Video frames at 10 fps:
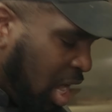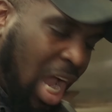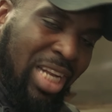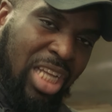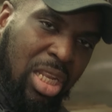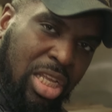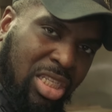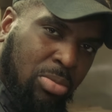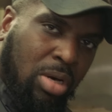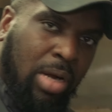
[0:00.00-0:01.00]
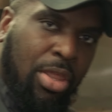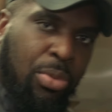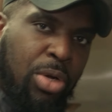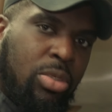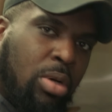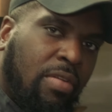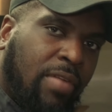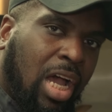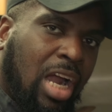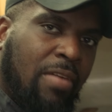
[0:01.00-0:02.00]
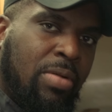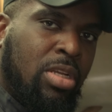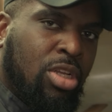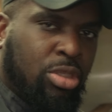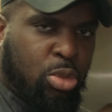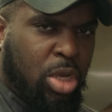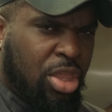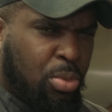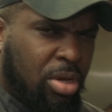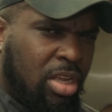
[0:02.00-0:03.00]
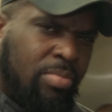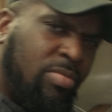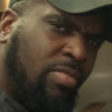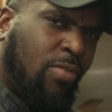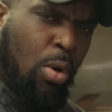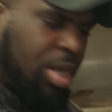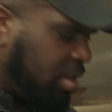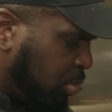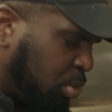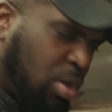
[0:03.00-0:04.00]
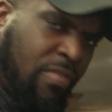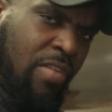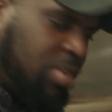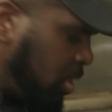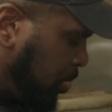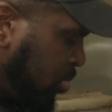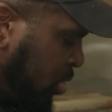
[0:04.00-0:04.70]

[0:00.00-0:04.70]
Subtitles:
ideally somewhere around 325, between 340, 350,